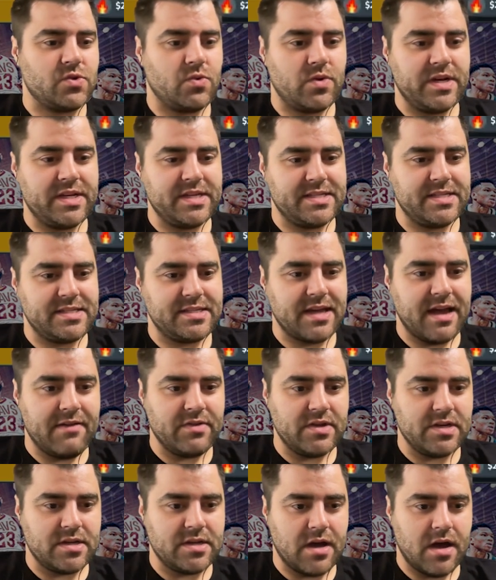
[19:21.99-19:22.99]

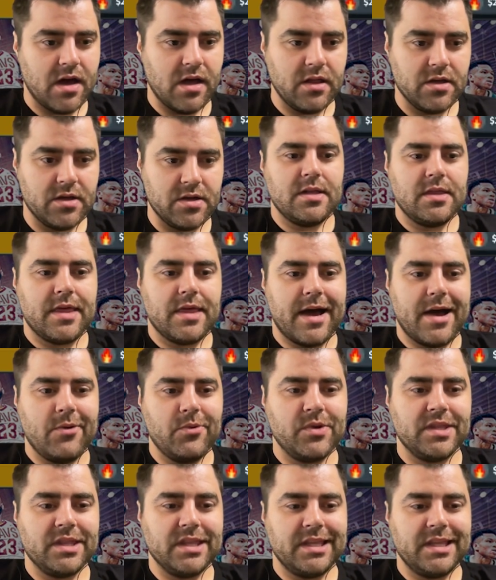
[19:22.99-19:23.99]
$27. That
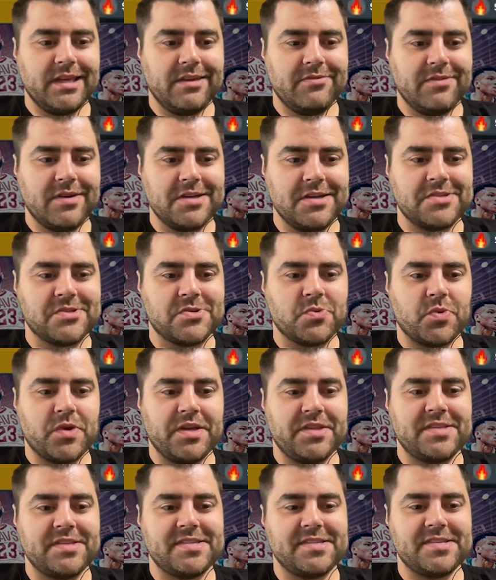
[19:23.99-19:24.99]
would leave us with
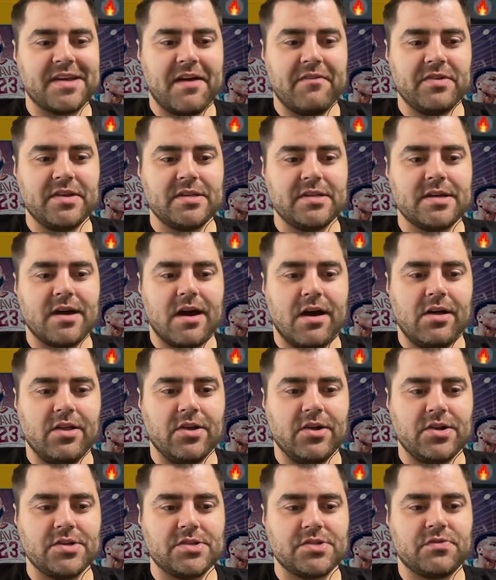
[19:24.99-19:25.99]

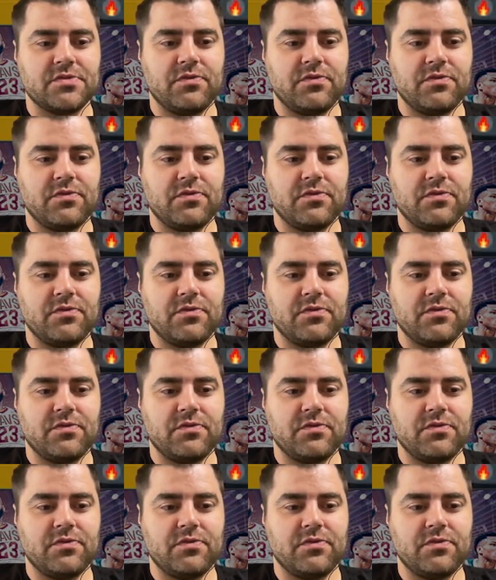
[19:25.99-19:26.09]
$7